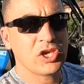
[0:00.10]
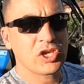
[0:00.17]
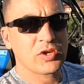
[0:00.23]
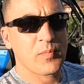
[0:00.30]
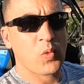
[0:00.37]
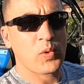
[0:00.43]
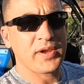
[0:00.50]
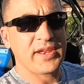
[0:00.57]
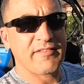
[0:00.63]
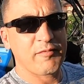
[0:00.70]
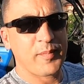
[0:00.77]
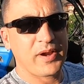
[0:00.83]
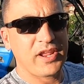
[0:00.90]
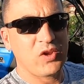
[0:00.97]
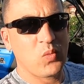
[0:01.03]
Good morning,
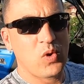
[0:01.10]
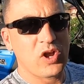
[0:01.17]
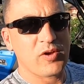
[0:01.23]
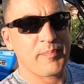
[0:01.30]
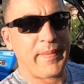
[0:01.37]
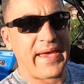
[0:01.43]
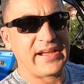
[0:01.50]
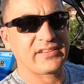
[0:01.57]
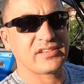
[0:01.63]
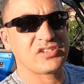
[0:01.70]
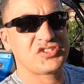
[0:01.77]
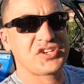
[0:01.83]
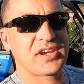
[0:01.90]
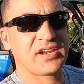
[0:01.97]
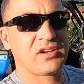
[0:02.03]
everybody, and welcome back to the
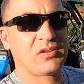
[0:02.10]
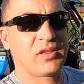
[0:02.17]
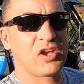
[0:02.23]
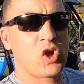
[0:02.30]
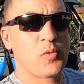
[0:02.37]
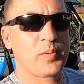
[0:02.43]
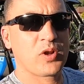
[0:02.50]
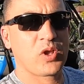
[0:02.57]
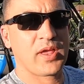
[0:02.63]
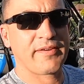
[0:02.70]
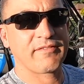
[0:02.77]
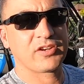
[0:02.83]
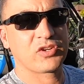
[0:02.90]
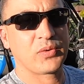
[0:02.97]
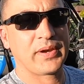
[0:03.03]
channel. I hope you're all
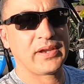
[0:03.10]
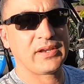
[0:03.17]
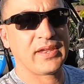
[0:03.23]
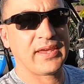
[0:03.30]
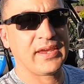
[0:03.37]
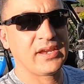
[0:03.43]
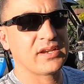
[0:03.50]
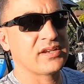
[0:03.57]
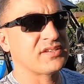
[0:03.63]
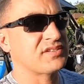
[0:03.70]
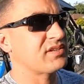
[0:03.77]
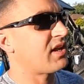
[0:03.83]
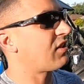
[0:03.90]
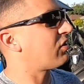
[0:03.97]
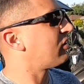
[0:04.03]
having a great day. It is
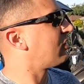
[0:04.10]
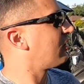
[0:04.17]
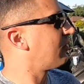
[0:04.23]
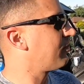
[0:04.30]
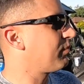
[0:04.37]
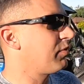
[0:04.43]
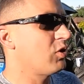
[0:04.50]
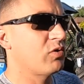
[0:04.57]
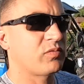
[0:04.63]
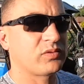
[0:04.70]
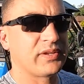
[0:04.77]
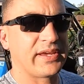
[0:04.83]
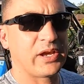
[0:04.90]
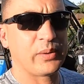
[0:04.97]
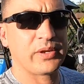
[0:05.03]
another beautiful
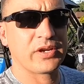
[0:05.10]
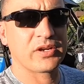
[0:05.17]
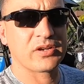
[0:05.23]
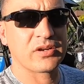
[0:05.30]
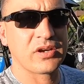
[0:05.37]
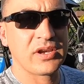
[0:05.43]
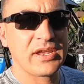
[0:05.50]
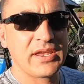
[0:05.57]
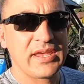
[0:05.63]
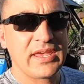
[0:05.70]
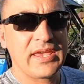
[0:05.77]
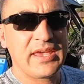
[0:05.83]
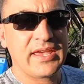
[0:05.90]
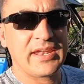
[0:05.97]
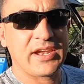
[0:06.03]
day out here
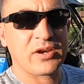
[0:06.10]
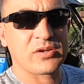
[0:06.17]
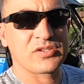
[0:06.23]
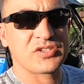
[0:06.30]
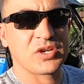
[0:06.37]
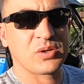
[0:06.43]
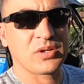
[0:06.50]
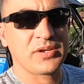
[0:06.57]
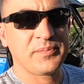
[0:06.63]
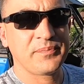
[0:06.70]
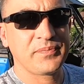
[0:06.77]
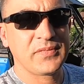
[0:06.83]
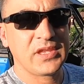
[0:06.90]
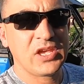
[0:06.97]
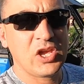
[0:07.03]
in Arizona.
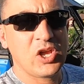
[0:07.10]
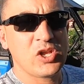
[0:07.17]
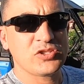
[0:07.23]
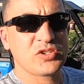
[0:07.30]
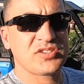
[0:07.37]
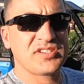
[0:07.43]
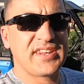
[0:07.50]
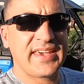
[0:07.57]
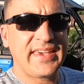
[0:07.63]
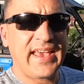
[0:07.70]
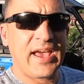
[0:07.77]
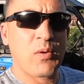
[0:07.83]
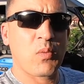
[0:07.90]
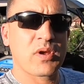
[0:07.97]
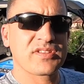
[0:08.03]
So today
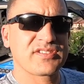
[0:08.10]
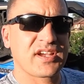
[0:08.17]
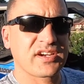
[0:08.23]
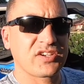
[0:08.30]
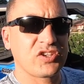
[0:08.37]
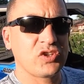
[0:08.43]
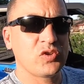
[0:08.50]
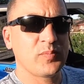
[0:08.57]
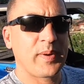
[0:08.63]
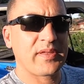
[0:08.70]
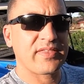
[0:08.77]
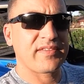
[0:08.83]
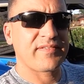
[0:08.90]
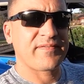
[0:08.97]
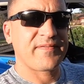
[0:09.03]
I want to talk to you
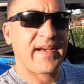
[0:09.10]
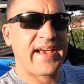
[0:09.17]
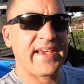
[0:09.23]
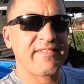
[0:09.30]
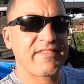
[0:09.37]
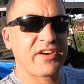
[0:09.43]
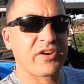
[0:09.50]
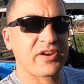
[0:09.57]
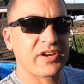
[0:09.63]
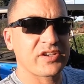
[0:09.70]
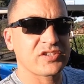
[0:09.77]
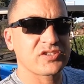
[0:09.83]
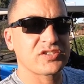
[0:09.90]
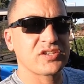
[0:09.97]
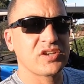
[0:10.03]
about the 5
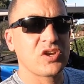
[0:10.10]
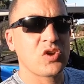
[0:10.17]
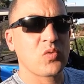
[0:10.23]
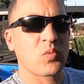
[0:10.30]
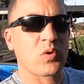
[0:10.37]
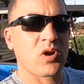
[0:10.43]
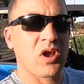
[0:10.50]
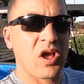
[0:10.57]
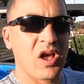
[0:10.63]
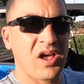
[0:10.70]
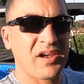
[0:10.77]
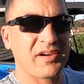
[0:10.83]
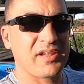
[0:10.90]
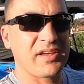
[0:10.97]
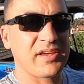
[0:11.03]
areas where
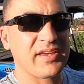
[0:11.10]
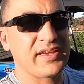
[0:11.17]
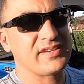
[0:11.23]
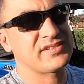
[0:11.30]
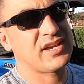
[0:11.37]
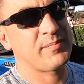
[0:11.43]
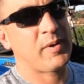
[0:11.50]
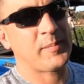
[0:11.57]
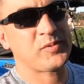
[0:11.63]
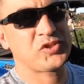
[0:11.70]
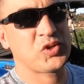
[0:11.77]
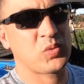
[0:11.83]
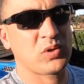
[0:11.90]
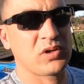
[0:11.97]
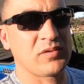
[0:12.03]
Honda has come up
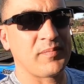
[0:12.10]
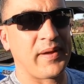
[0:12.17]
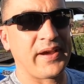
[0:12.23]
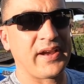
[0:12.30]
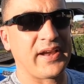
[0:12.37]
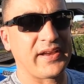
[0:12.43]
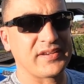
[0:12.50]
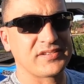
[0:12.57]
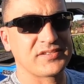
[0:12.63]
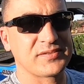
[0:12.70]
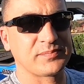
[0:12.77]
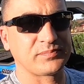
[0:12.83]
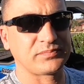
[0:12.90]
short in my eyes.